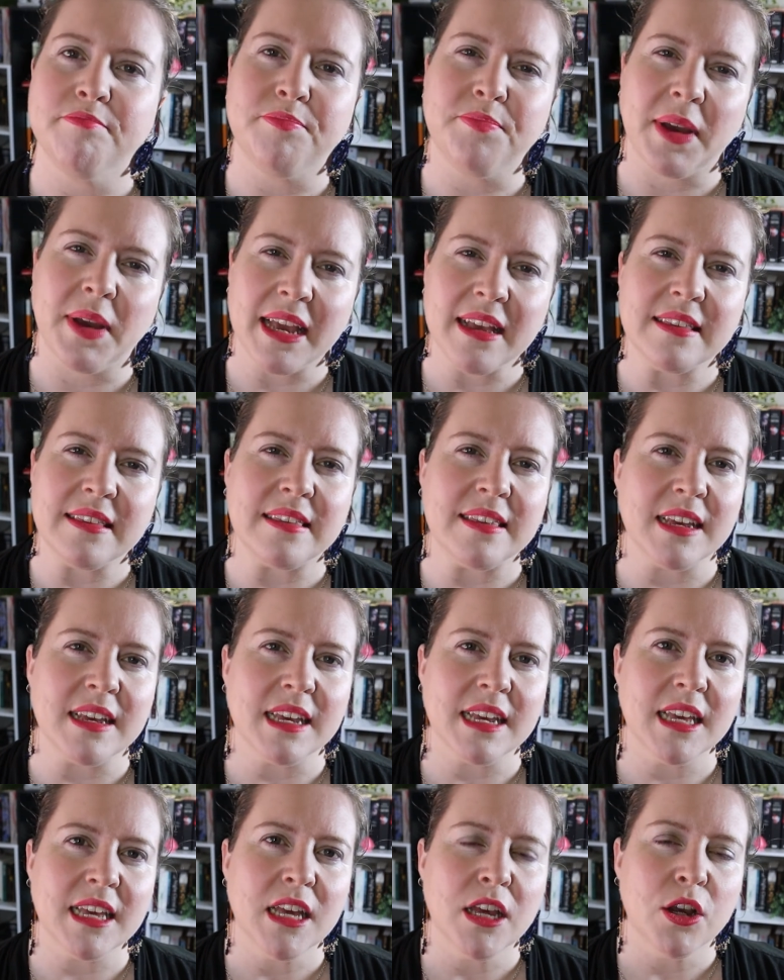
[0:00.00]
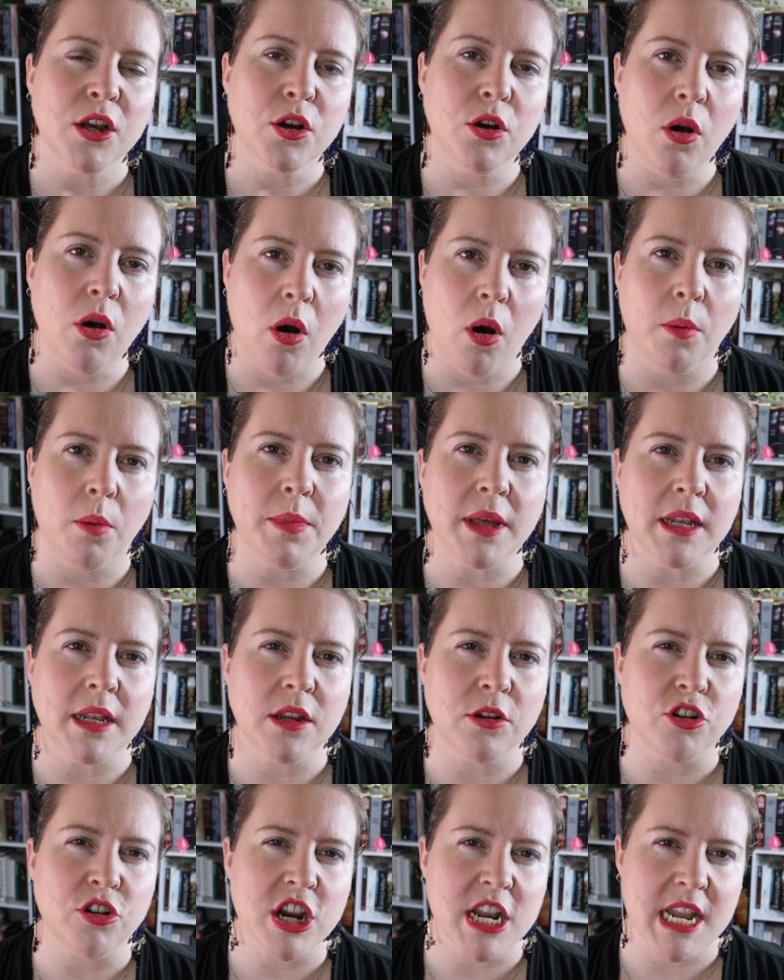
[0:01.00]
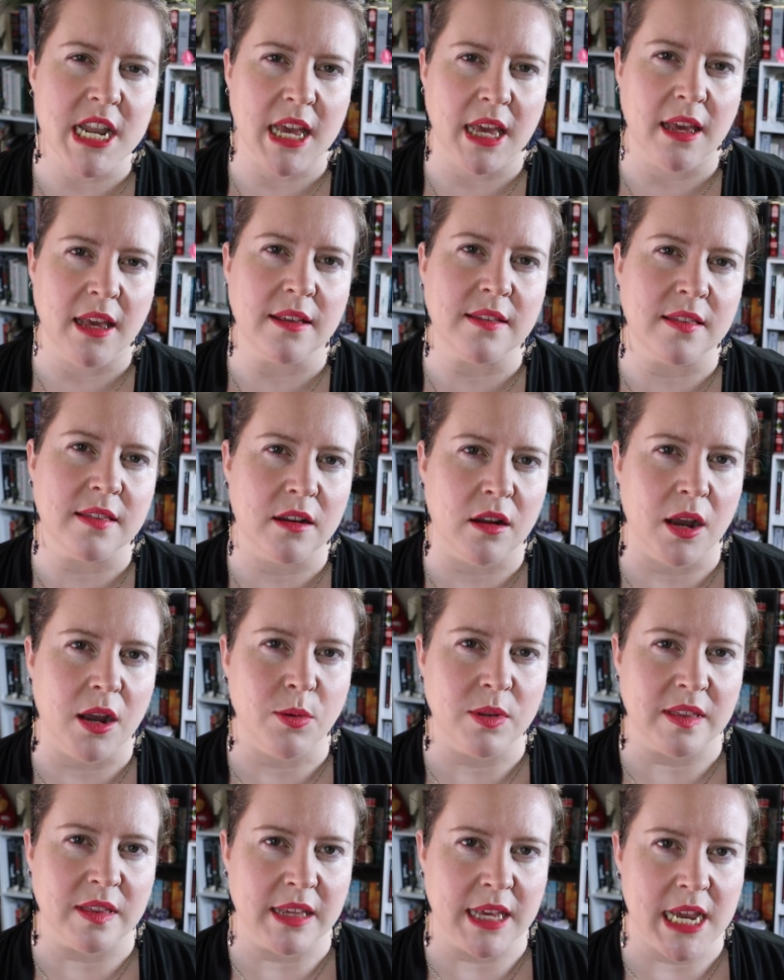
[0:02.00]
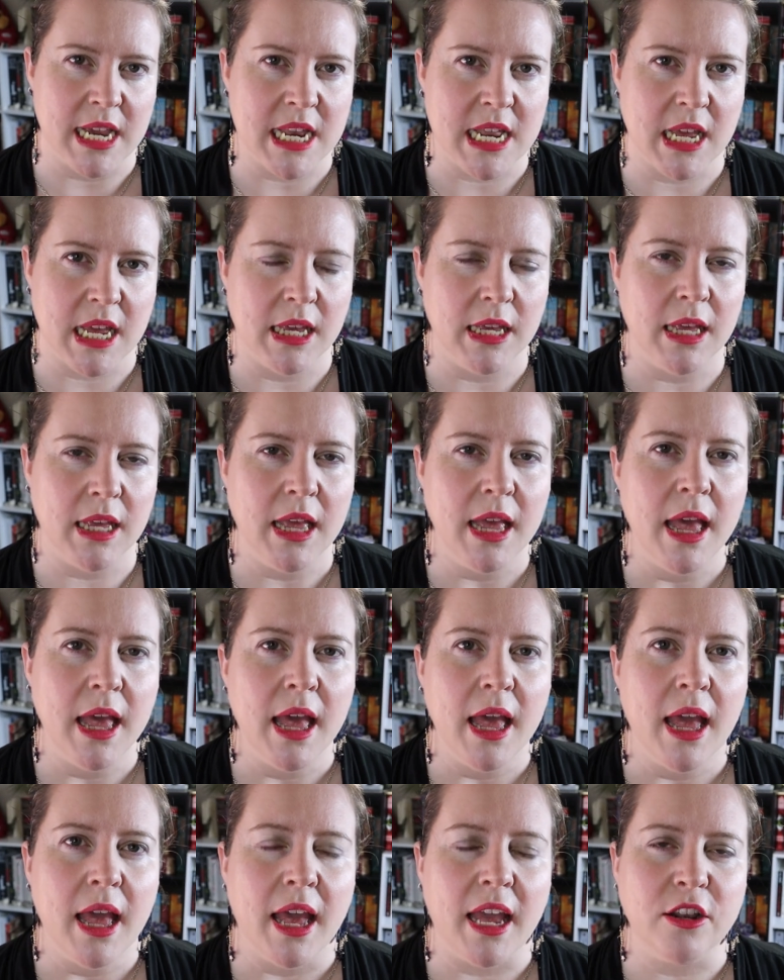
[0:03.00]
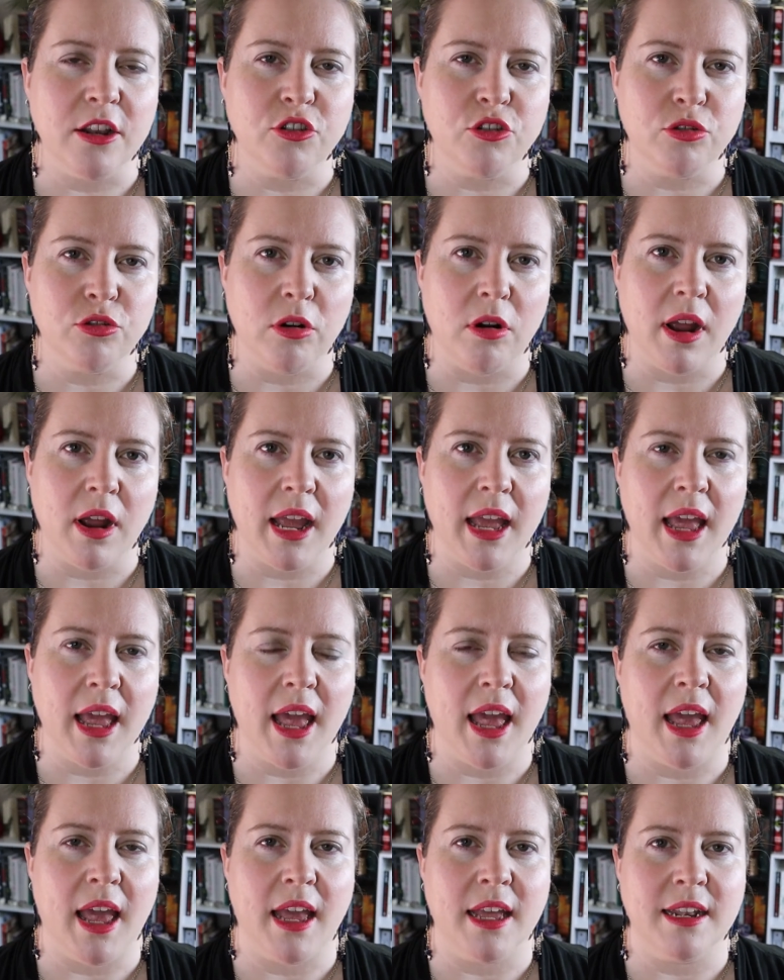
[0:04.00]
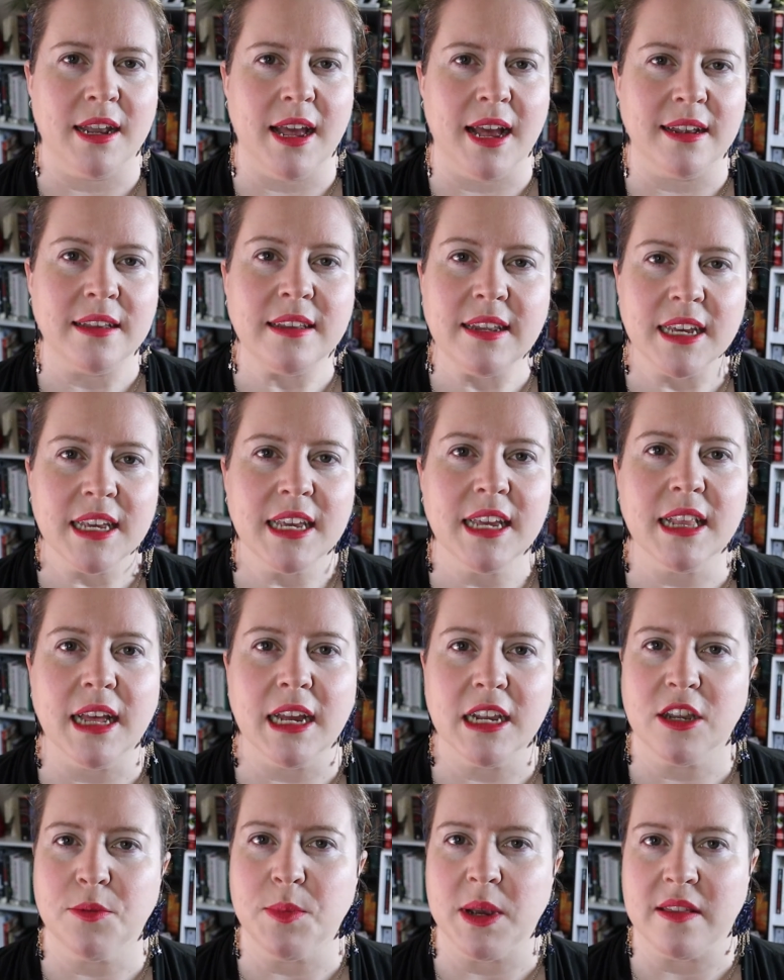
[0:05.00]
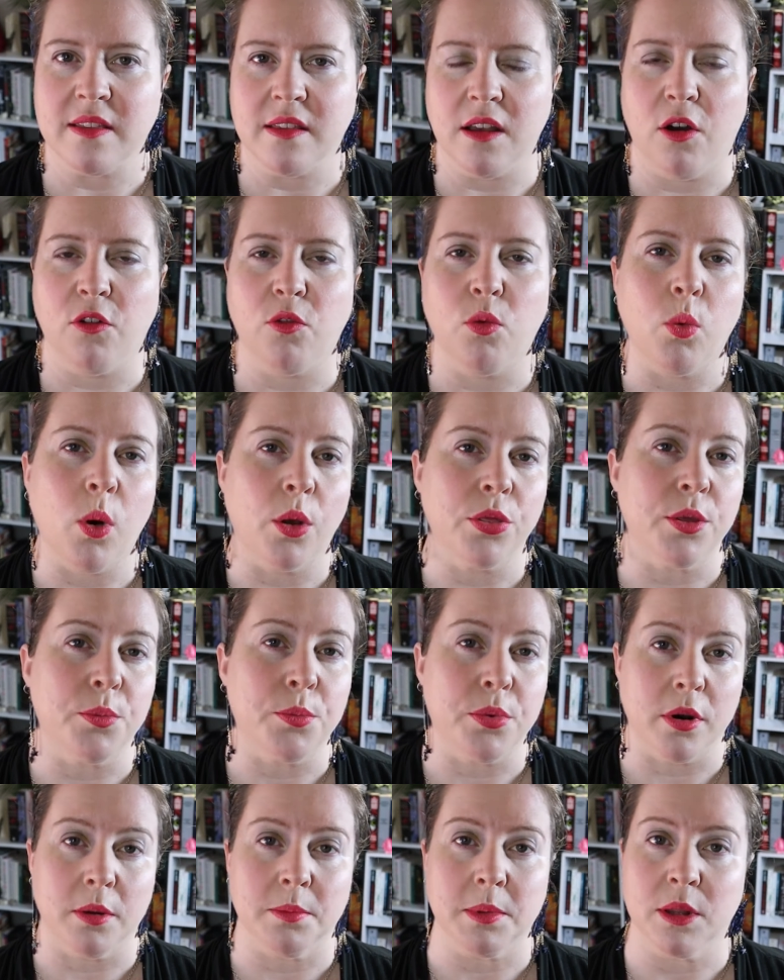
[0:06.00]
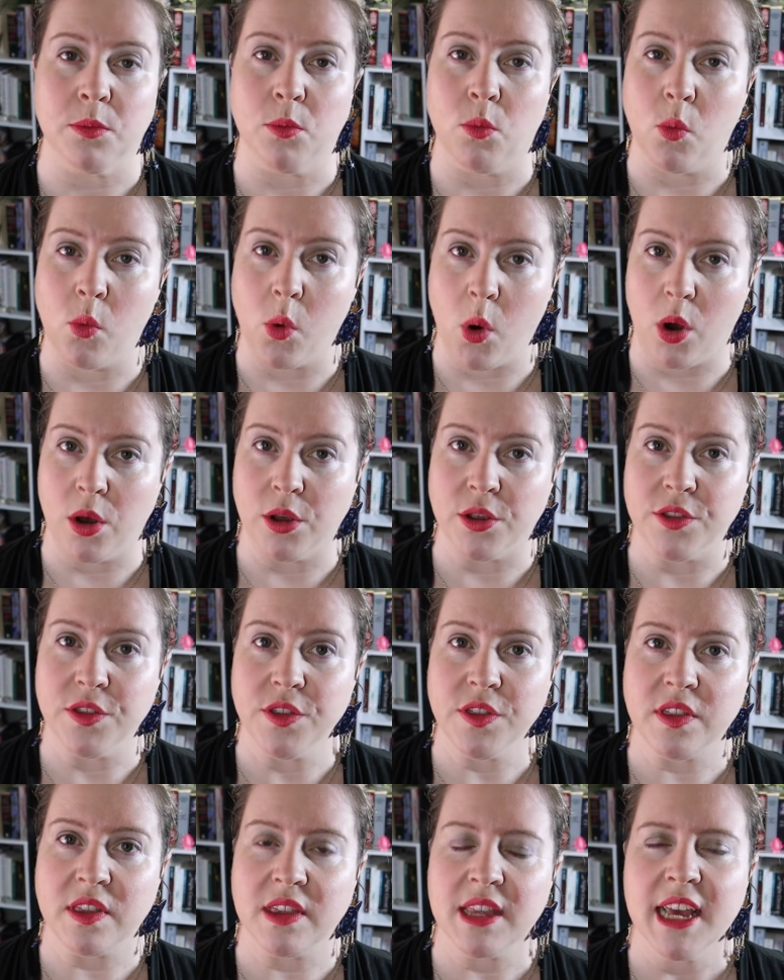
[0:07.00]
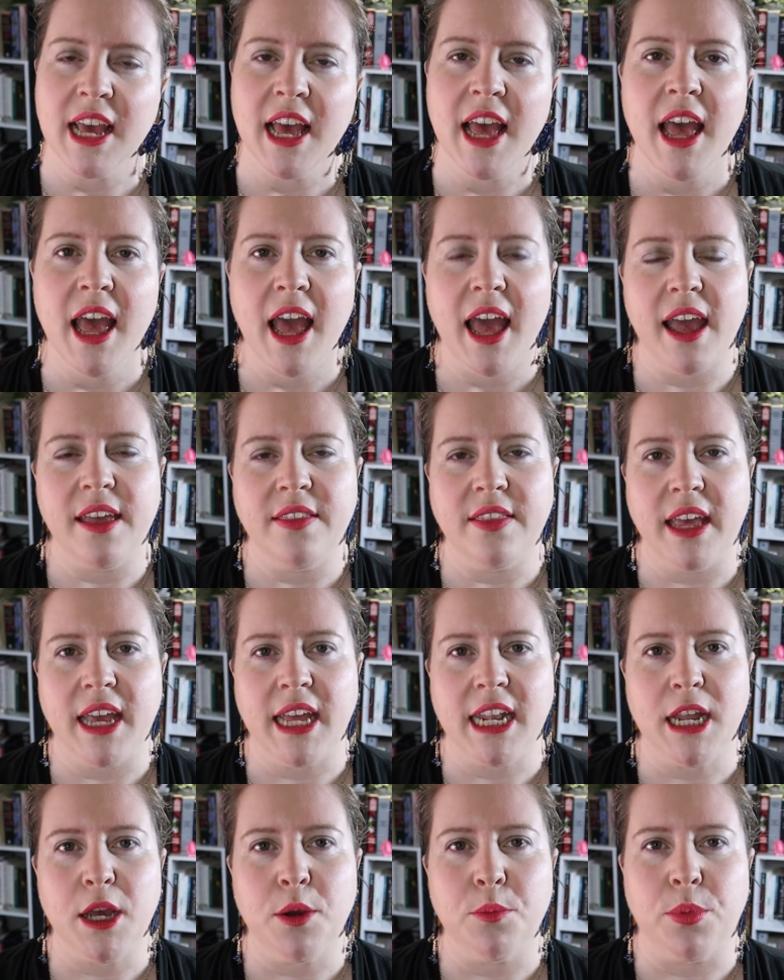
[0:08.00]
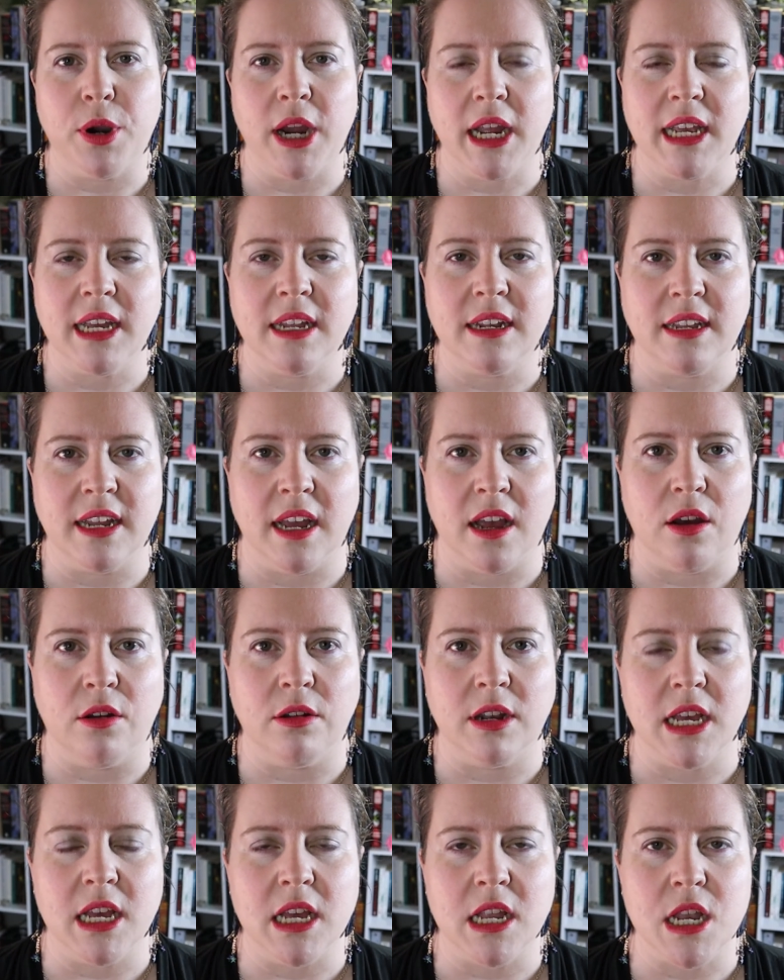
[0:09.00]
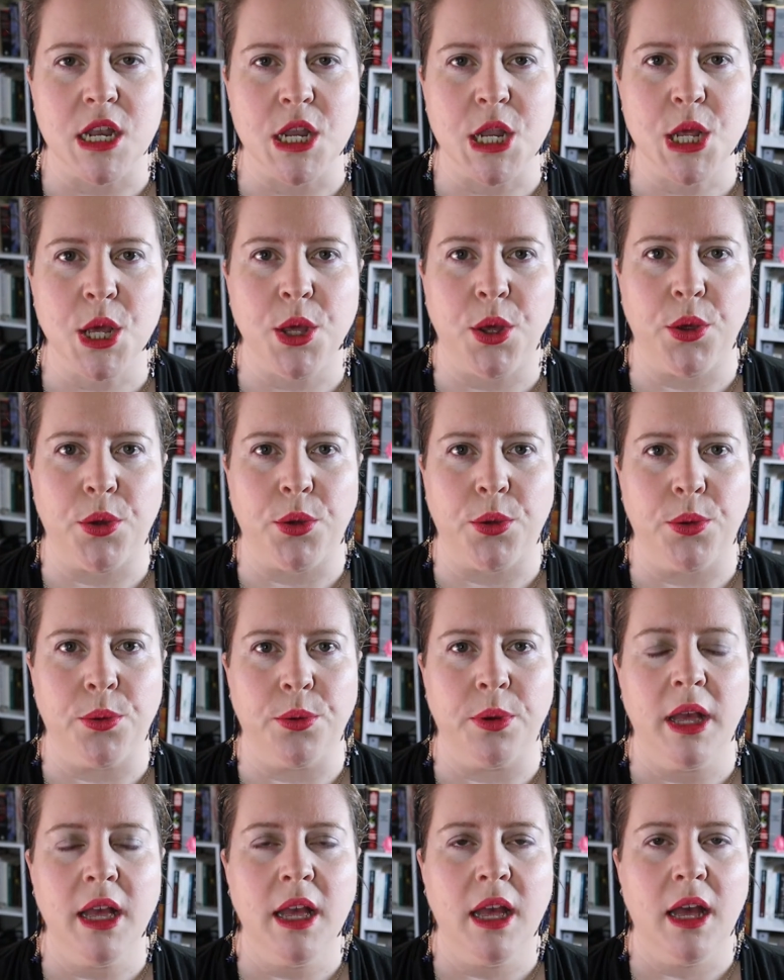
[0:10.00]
basic common critiques that I was getting and try and articulate to myself what the problem was, and then break it down into